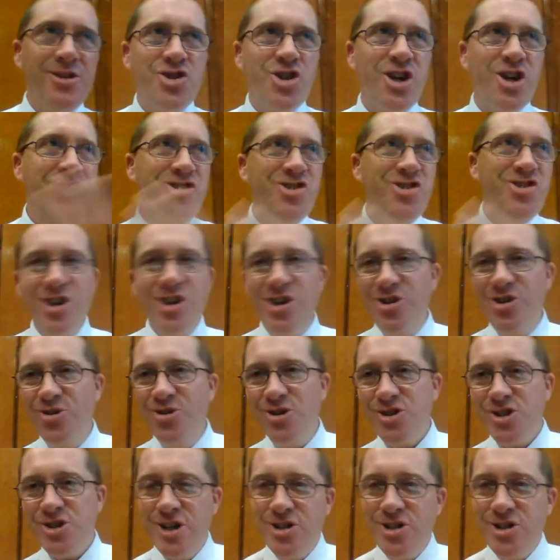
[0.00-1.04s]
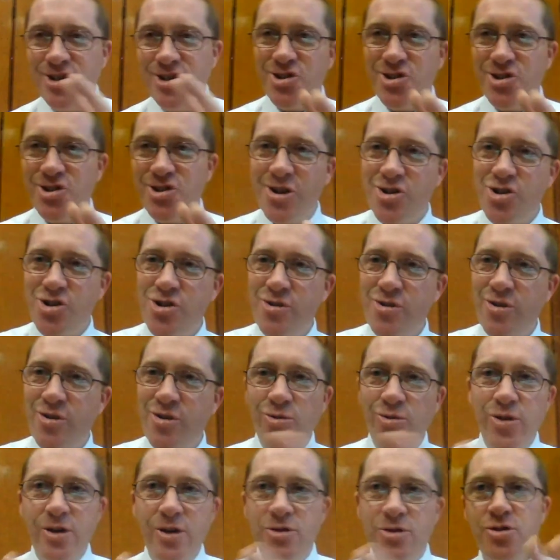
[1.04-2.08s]
changing your sentence structure
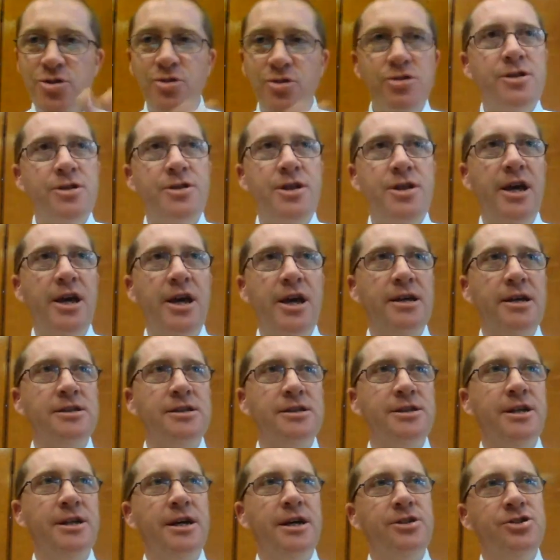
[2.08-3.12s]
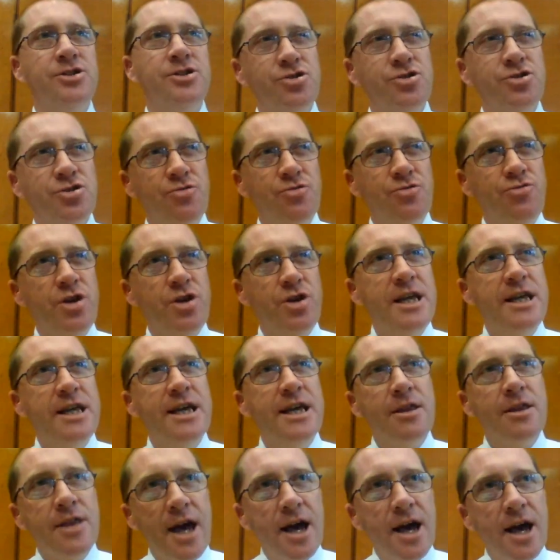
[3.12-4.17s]
and all those sorts of things to really
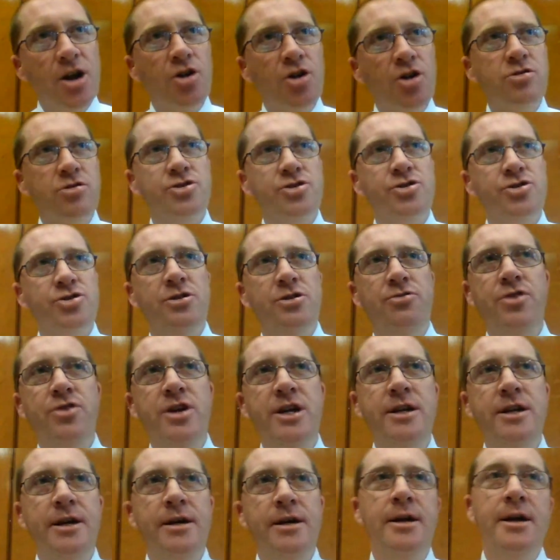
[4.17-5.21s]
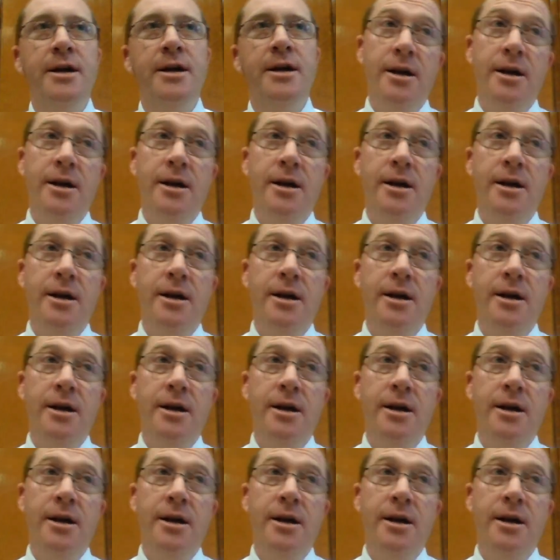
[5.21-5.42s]
get that across to the reader.